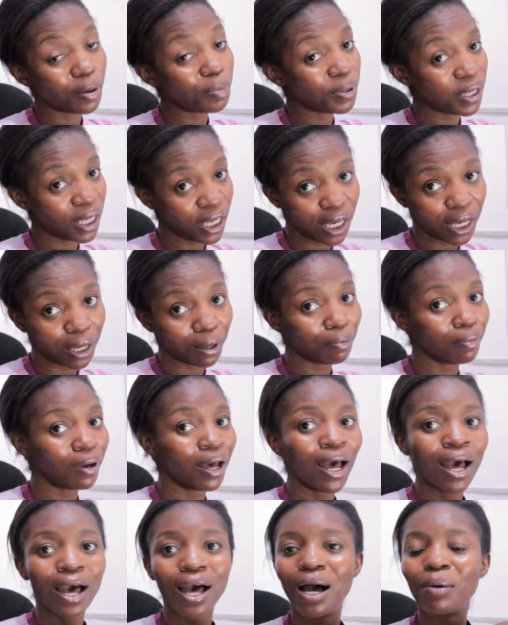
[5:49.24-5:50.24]
p.m.
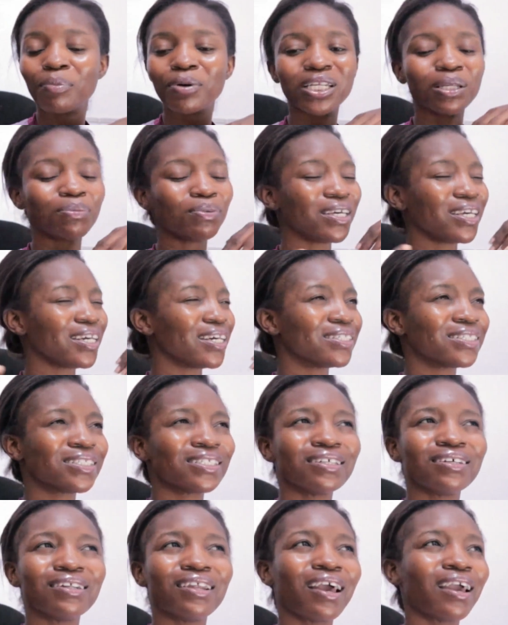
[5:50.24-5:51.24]
I'm going to be here
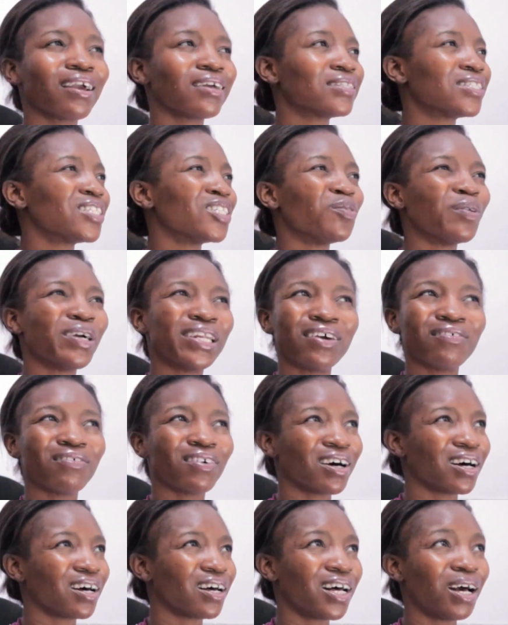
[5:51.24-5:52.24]
till whenever.
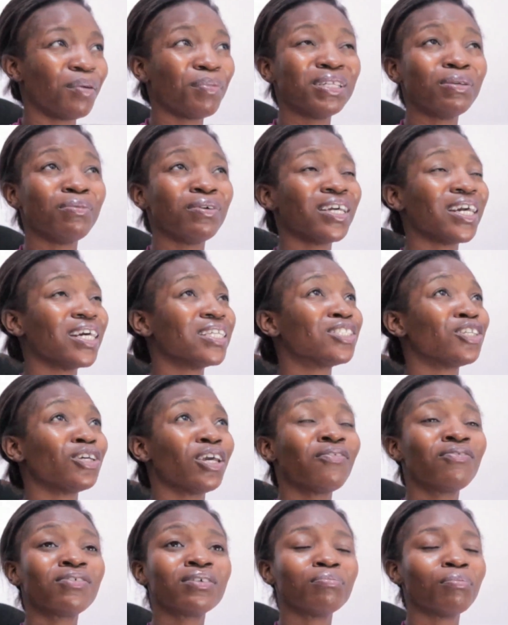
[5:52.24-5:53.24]
I'm going to be here till
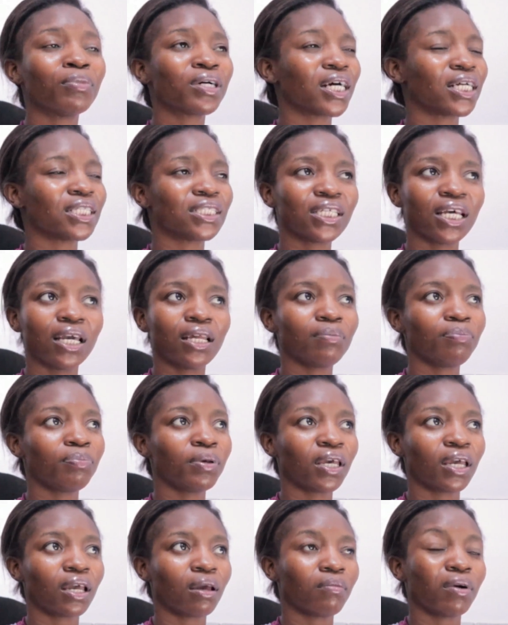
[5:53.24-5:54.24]
even more than 10
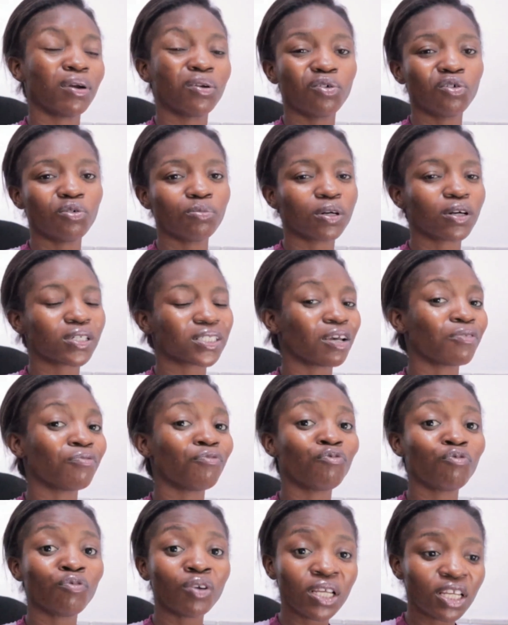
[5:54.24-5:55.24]
p.m. I know, because I
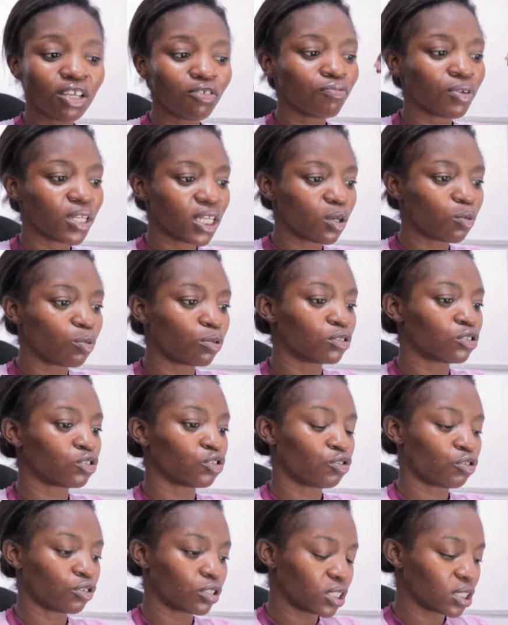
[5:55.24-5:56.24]
really want to
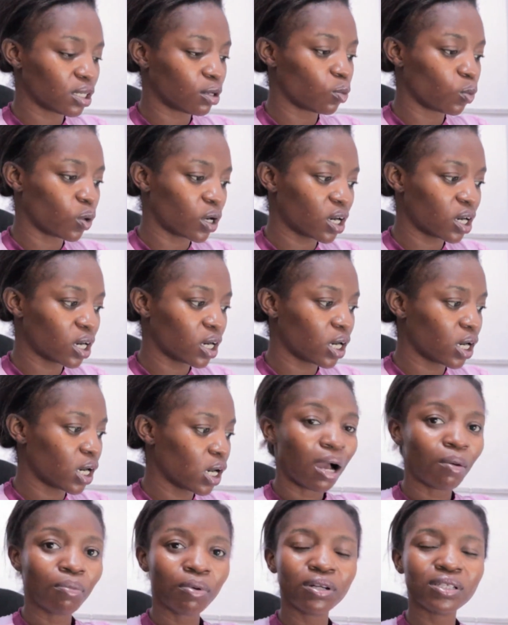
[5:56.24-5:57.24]
crunch out work.
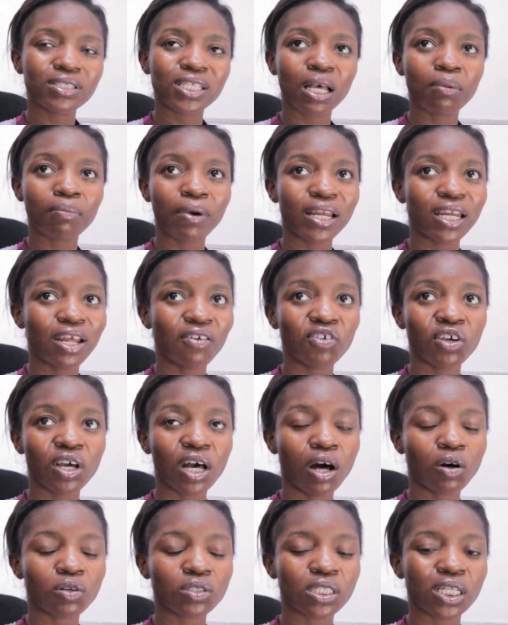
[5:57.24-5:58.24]
I'm going to take my nephew
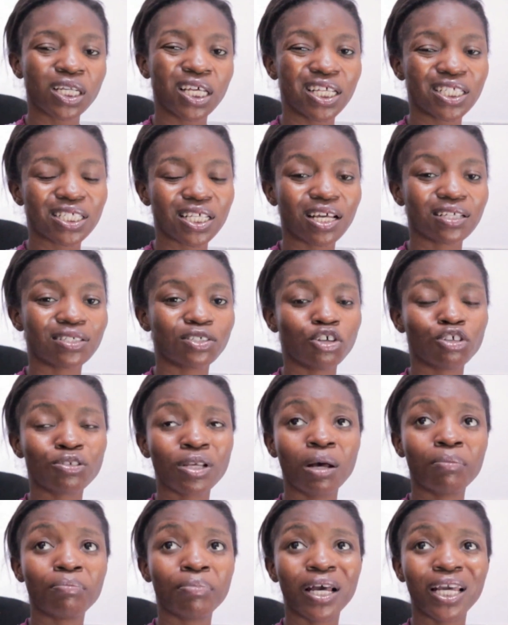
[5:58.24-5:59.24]
out later, so just
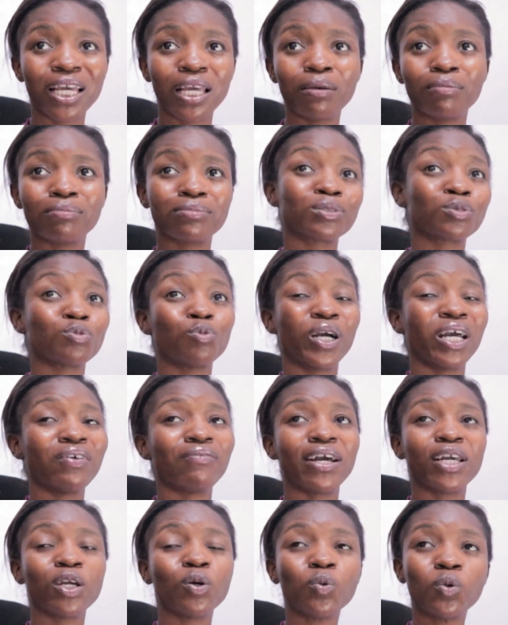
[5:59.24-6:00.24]
gonna buy him whatever
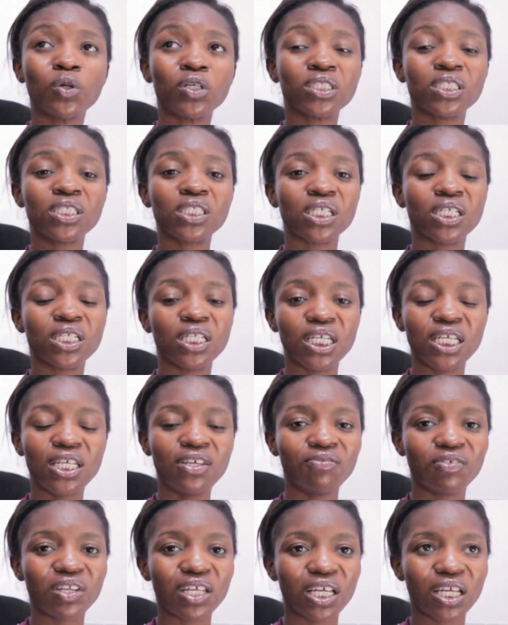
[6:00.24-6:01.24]
he wants in the
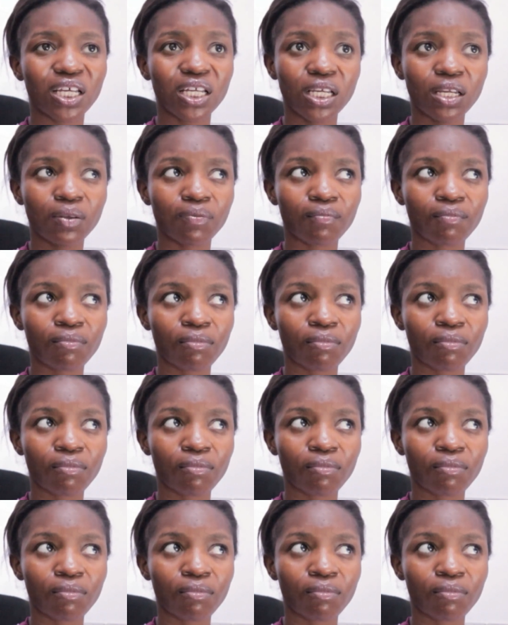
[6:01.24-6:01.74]
evening,